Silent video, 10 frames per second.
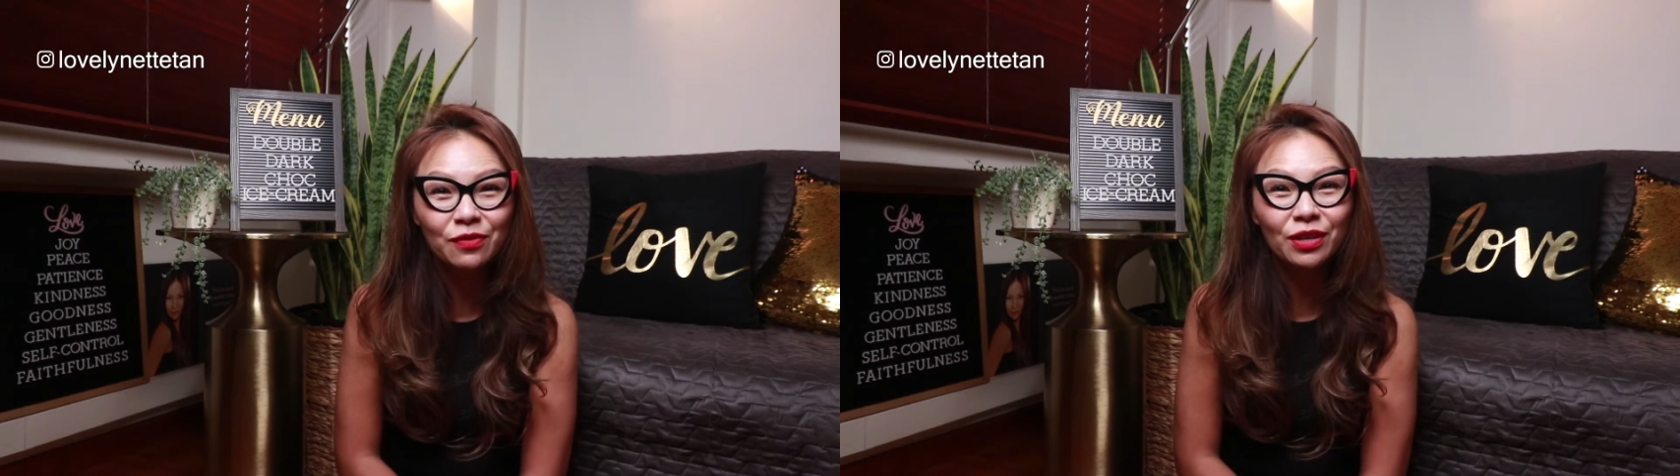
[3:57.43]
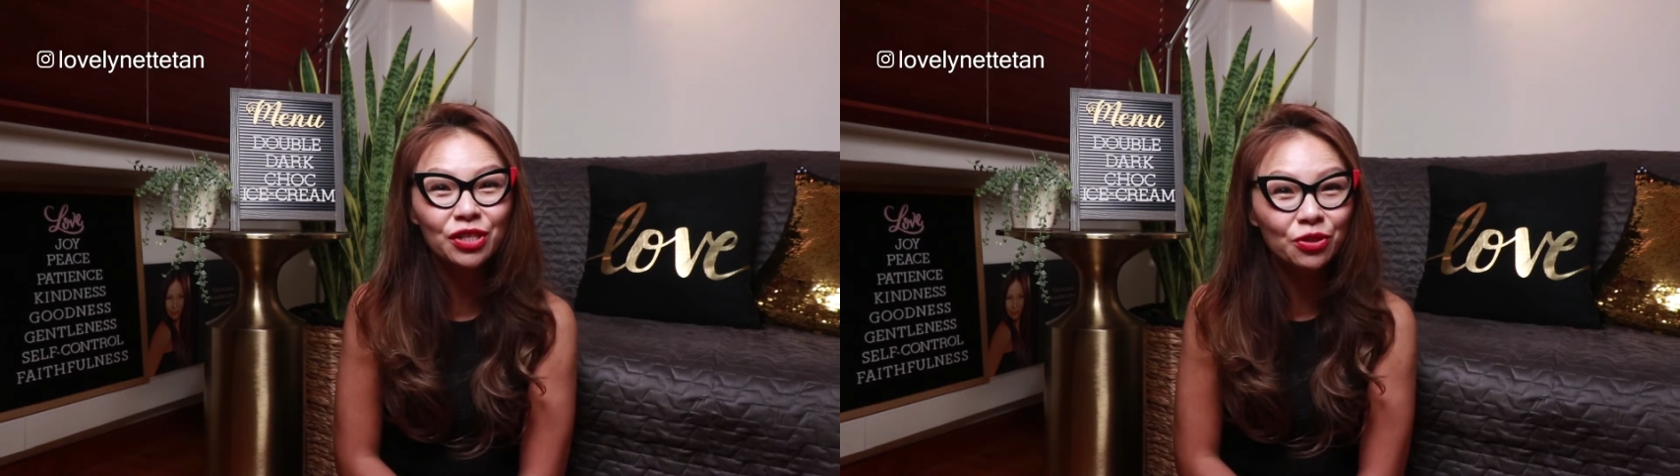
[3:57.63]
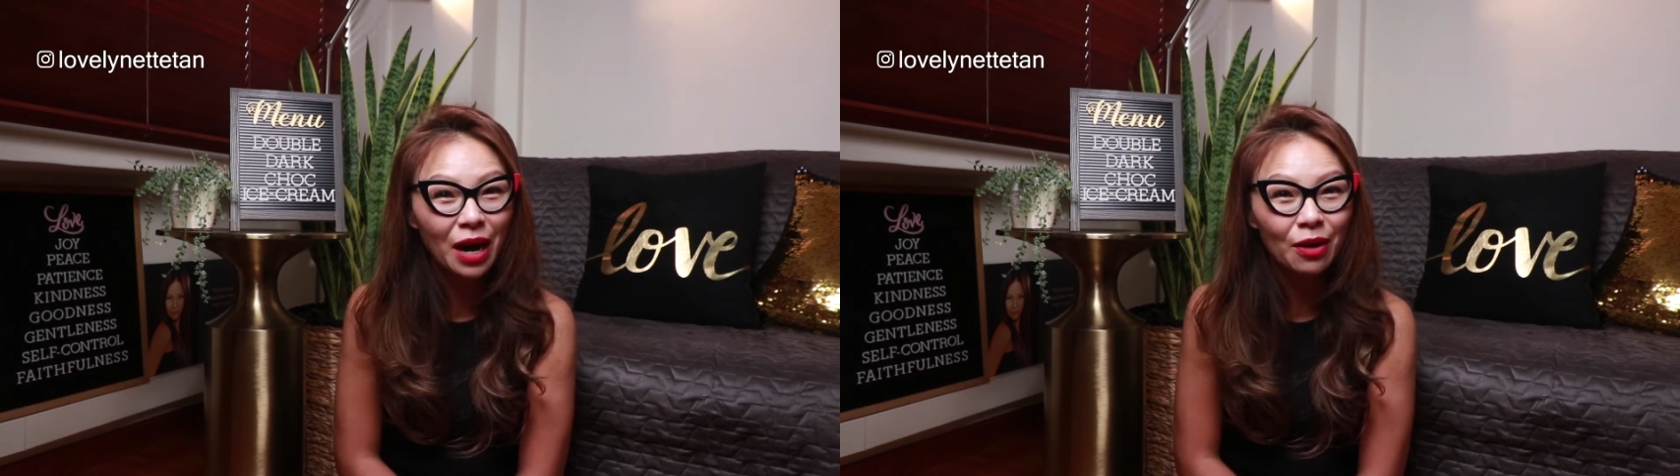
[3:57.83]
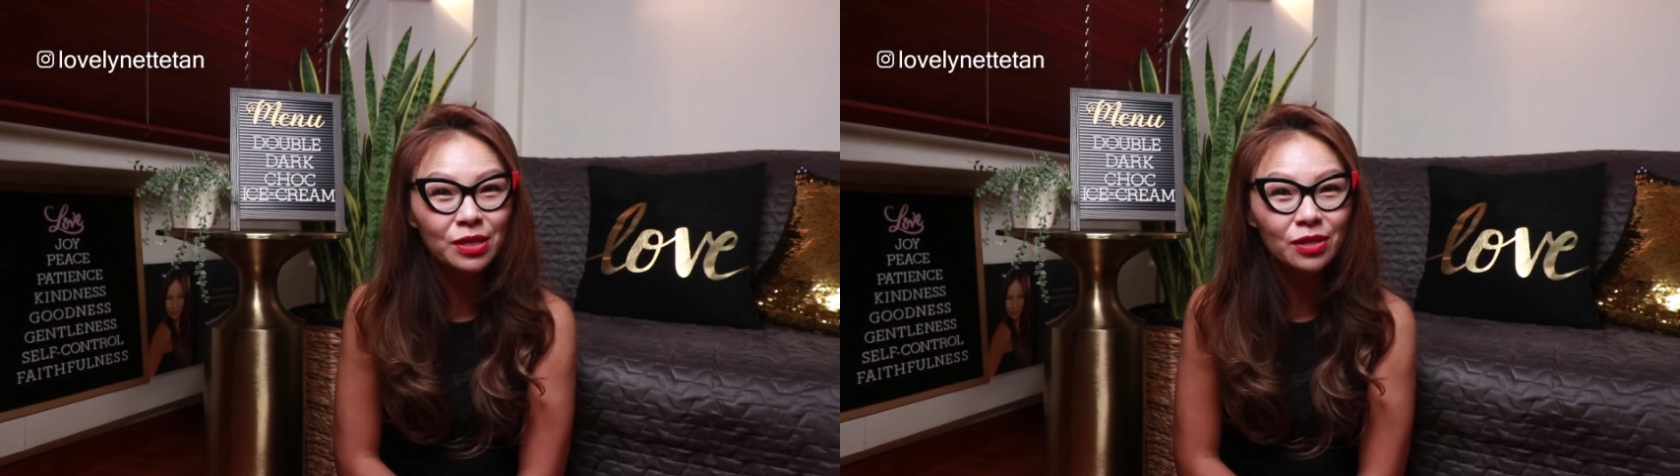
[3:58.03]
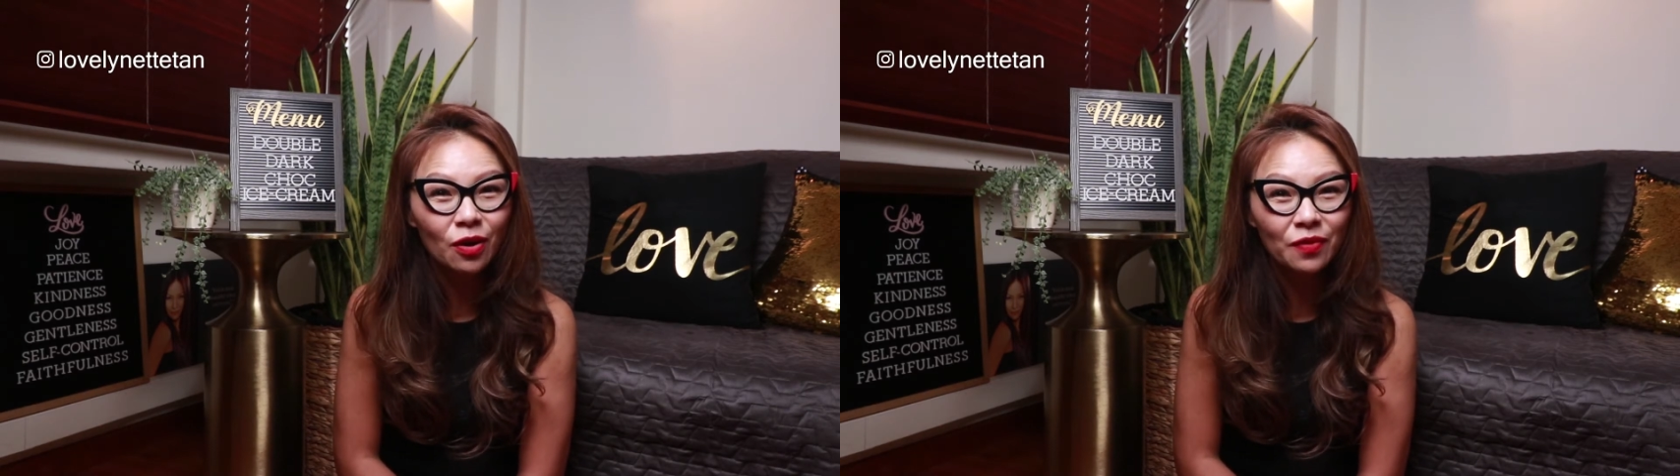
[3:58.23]
for 2
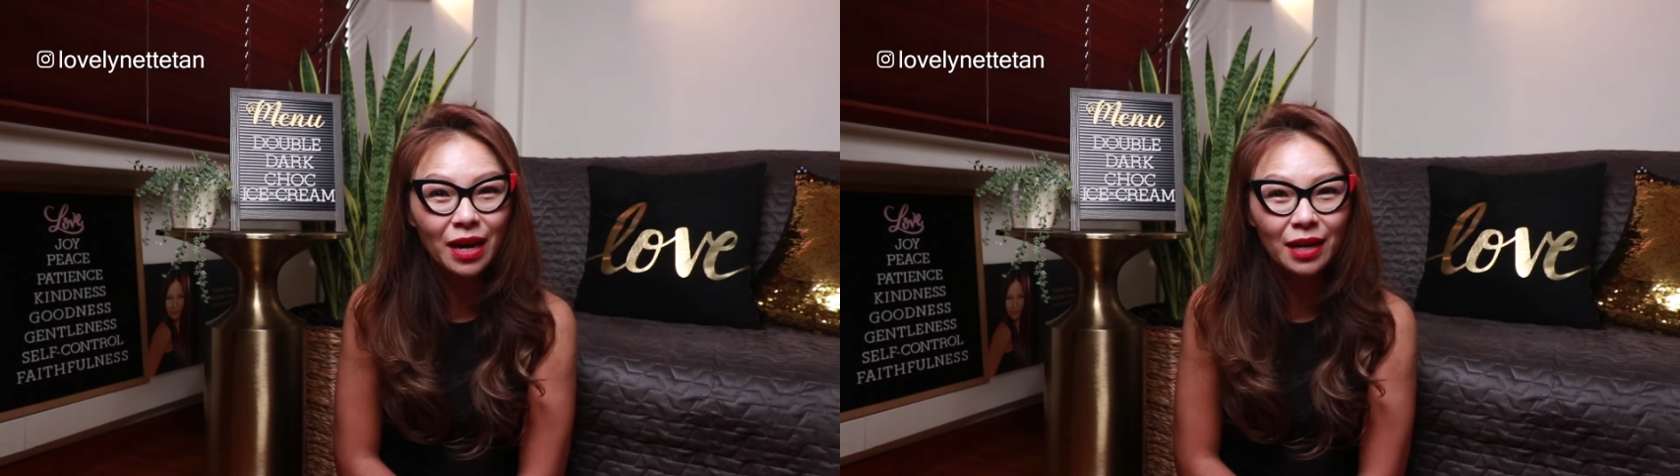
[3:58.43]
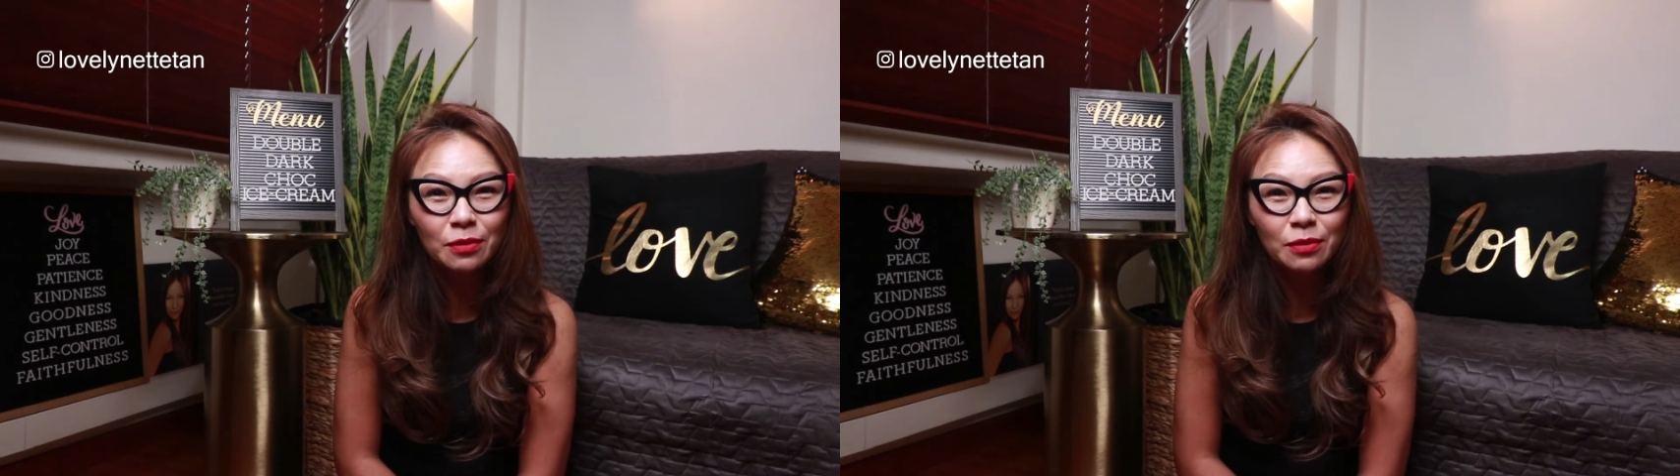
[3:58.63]
hours or overnight,